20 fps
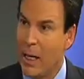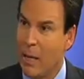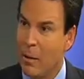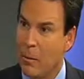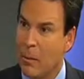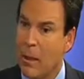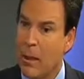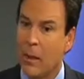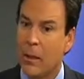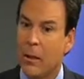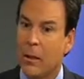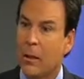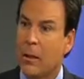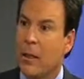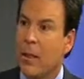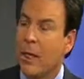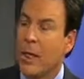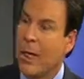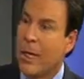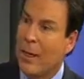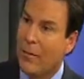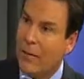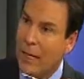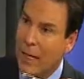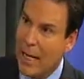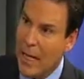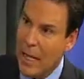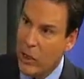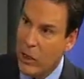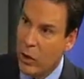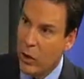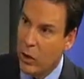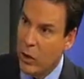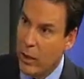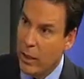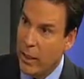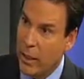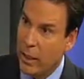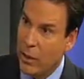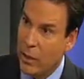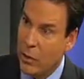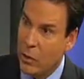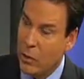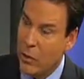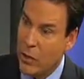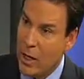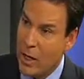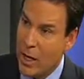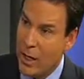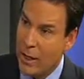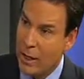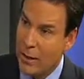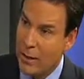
up. If you catch it early, you're saying.